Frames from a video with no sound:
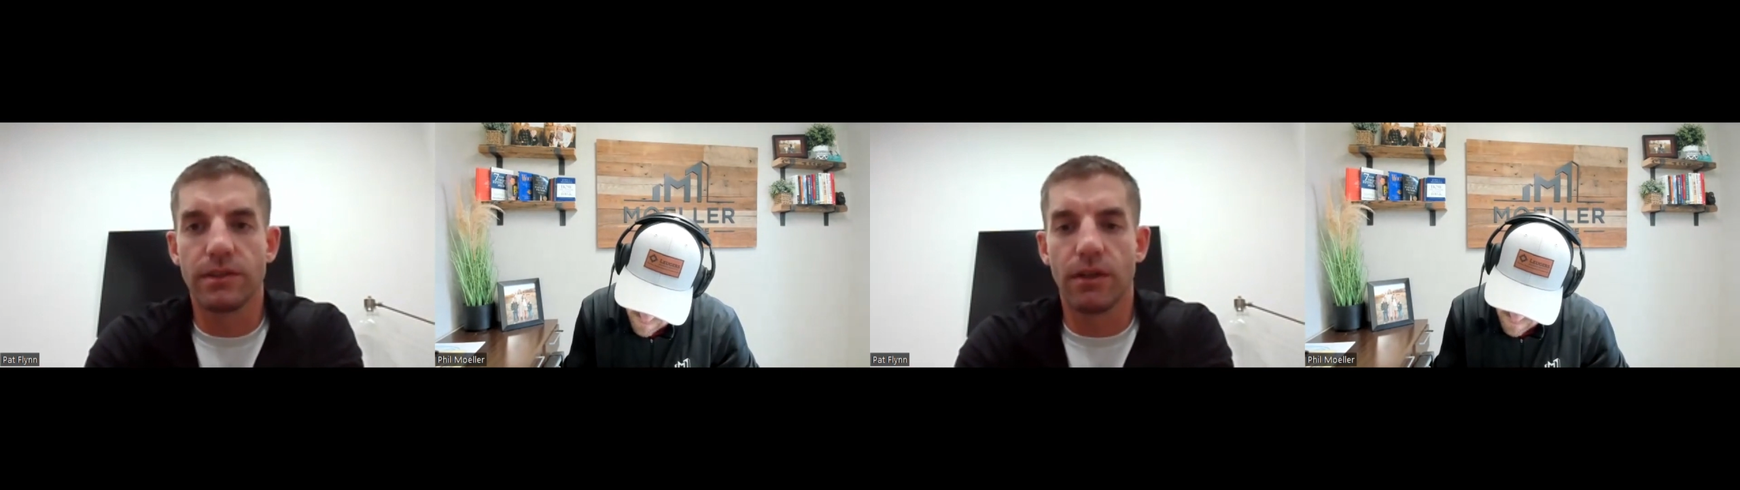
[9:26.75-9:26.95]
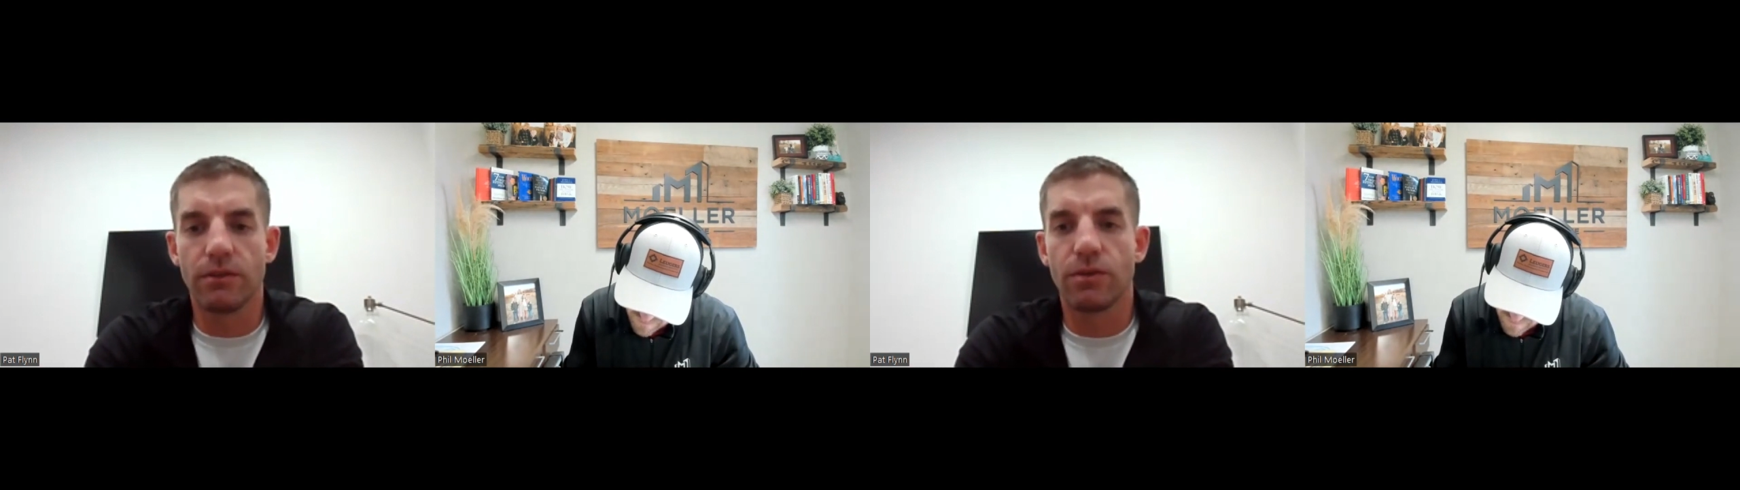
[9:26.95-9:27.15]

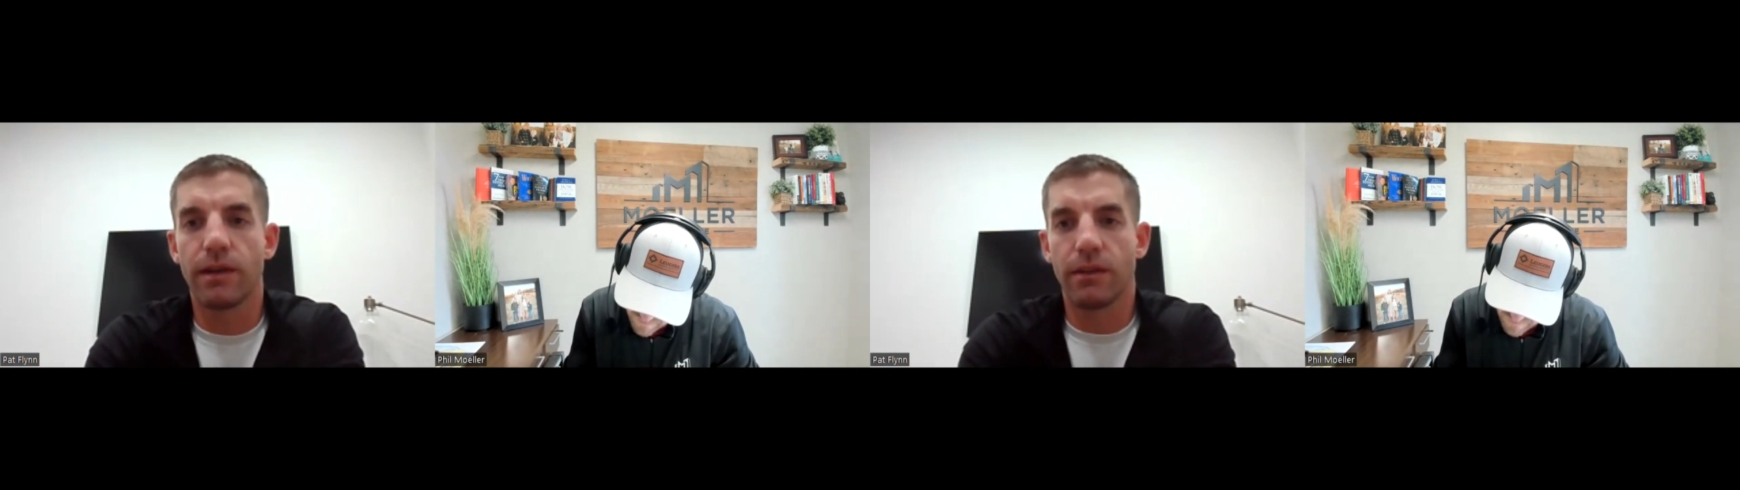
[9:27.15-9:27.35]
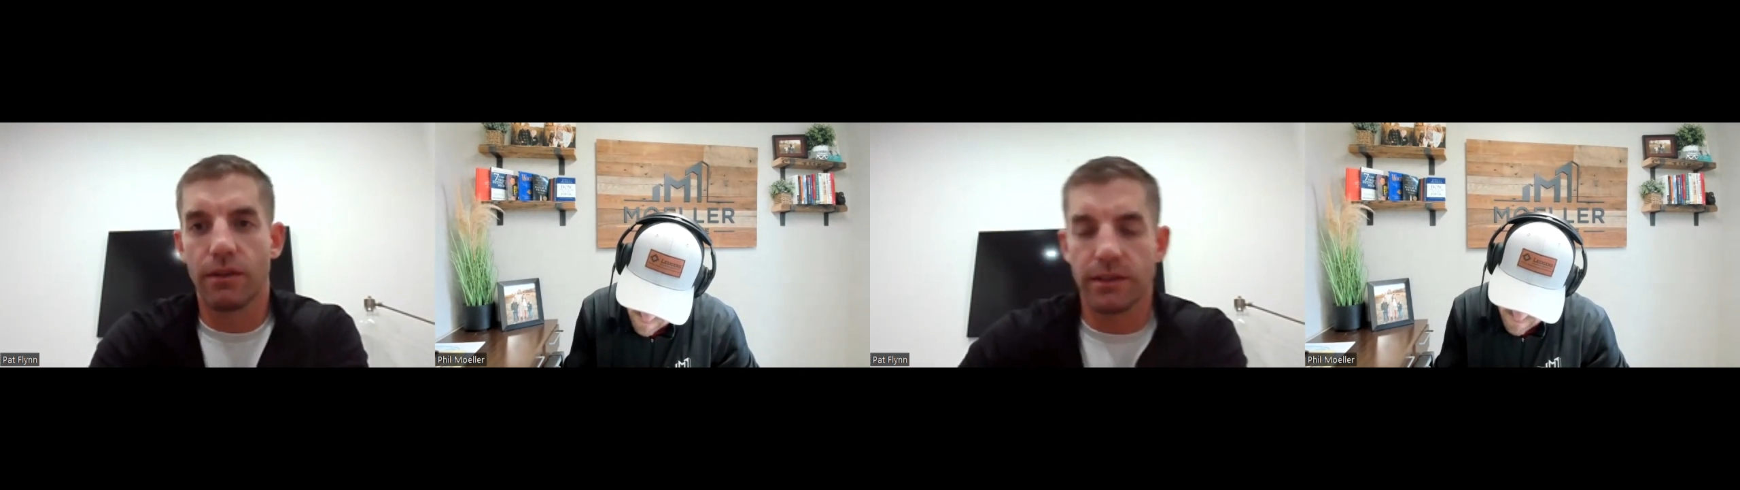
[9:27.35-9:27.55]
So
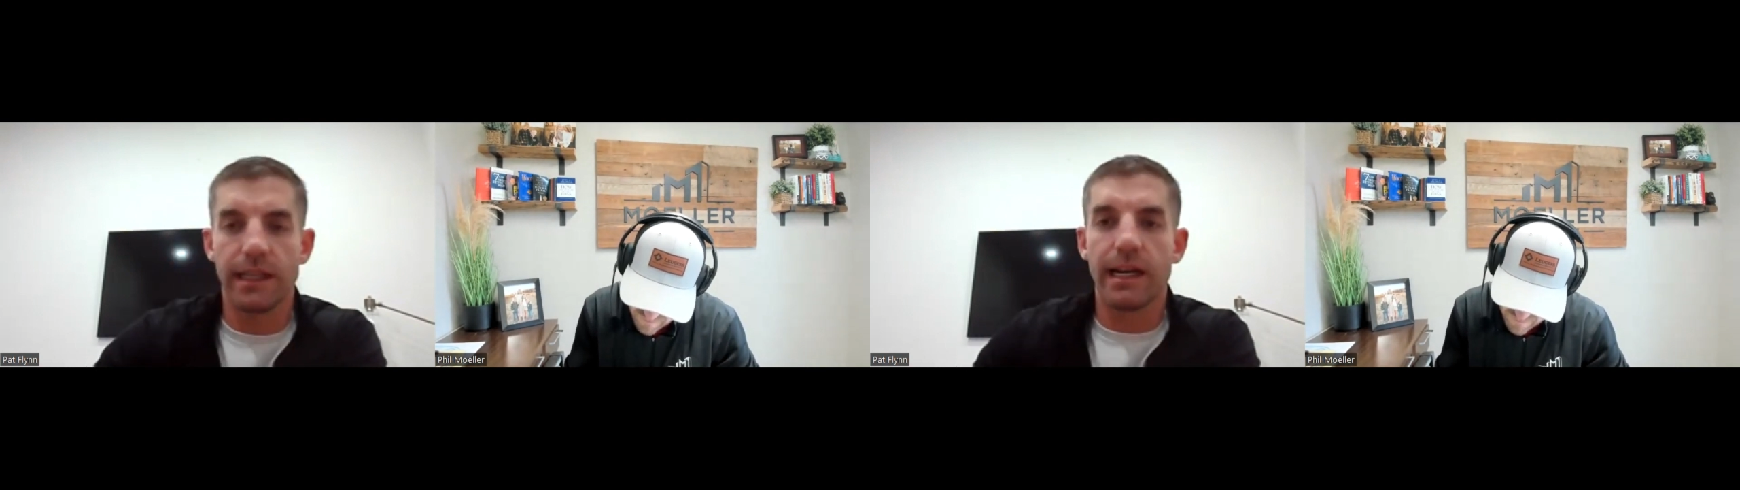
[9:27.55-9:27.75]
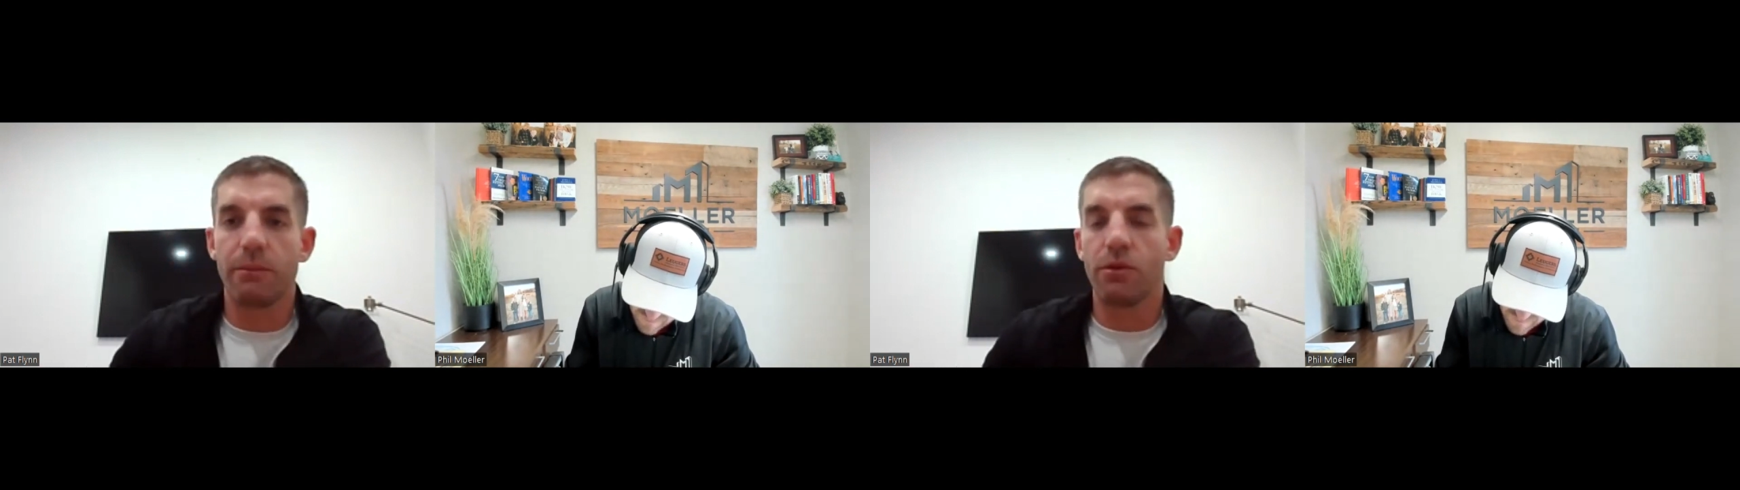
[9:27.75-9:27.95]

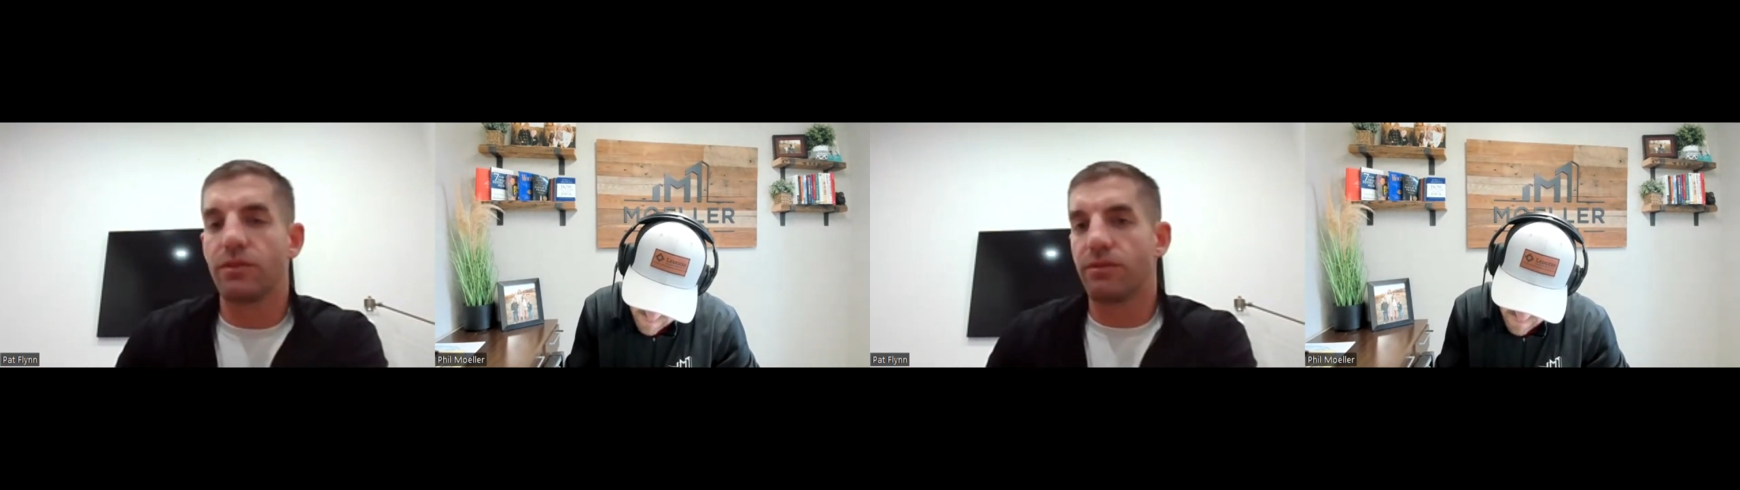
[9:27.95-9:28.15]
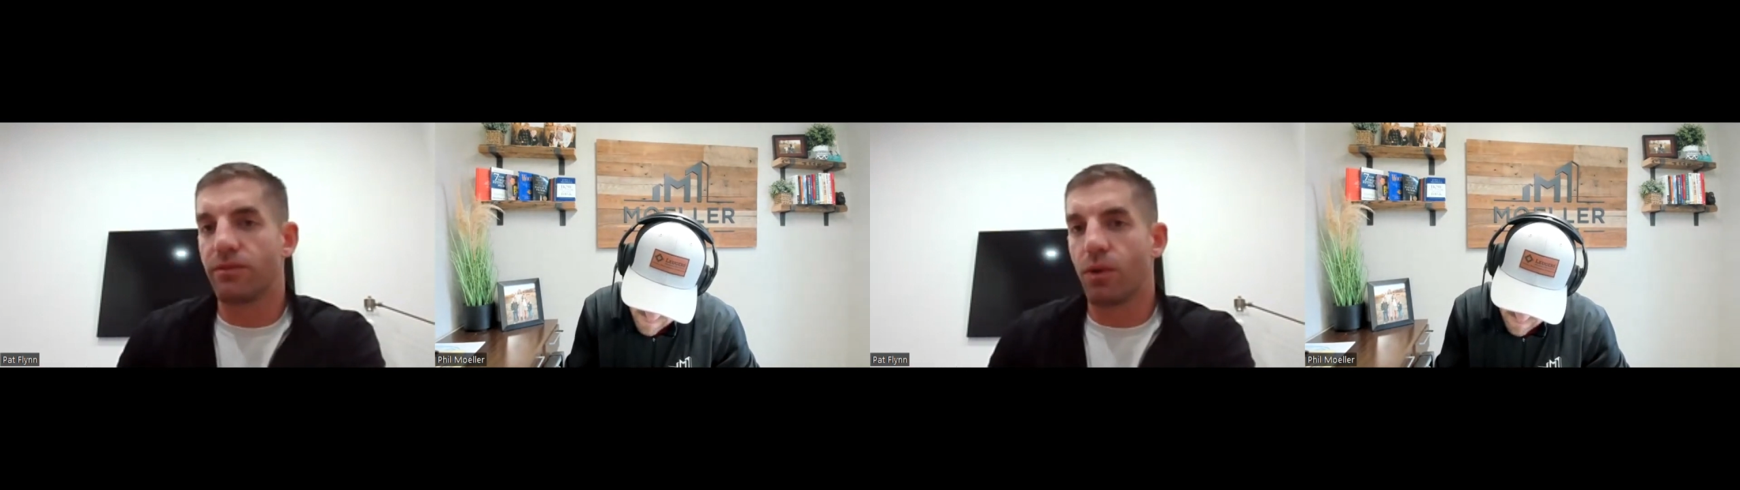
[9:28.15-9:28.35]
2013, I
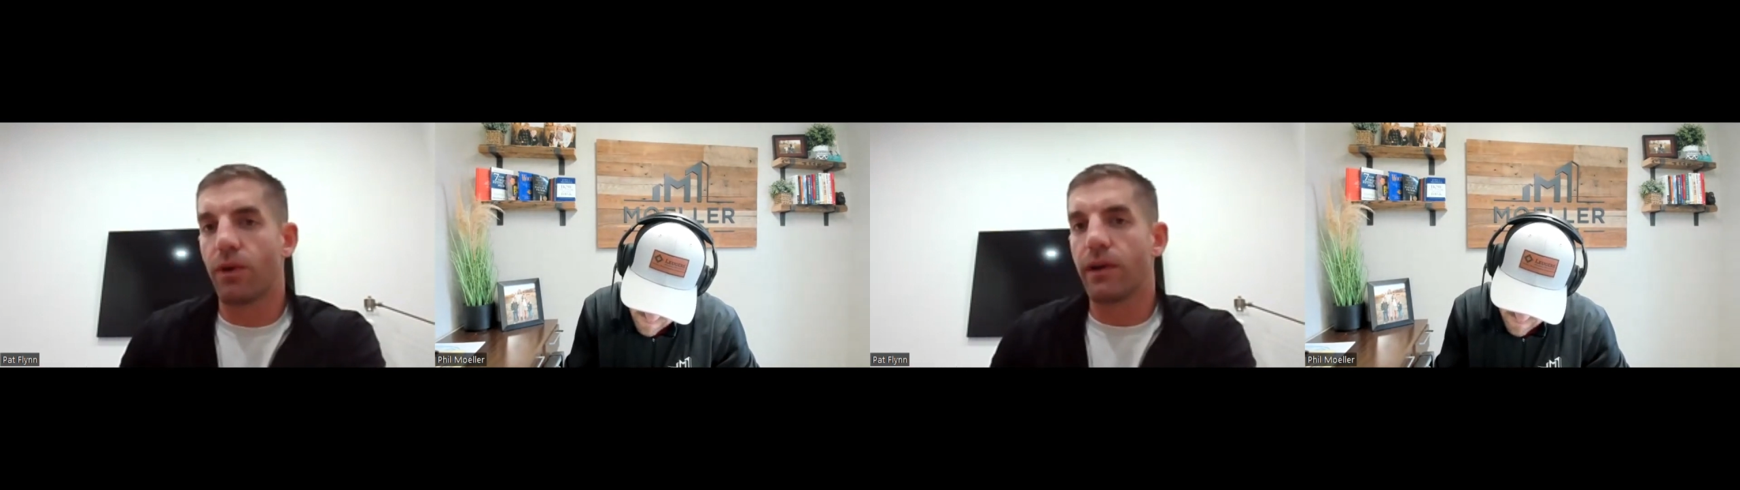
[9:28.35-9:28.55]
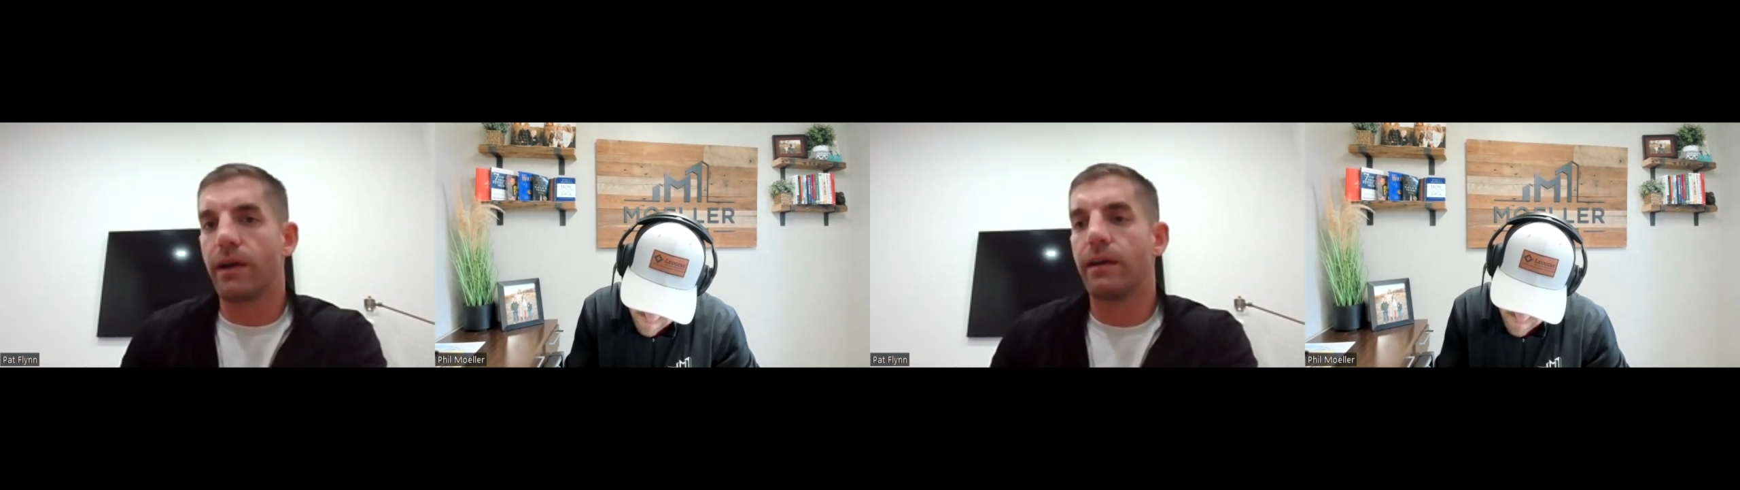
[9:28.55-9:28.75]
moved to
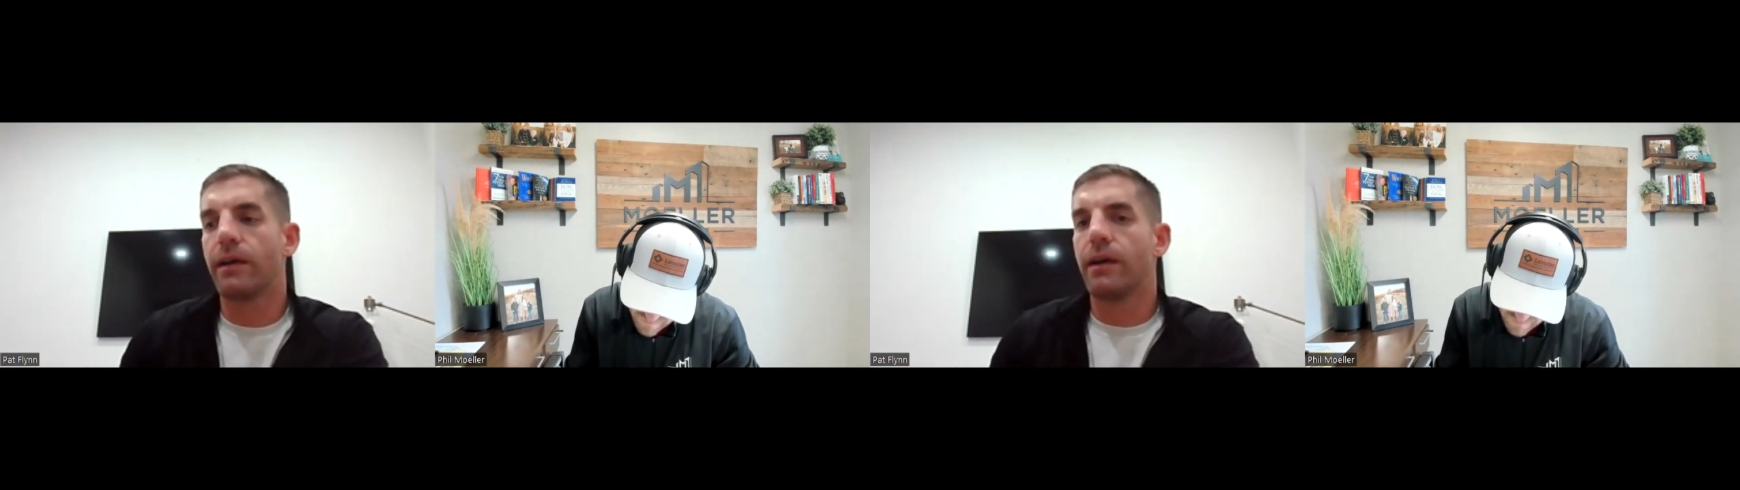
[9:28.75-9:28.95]
Florida.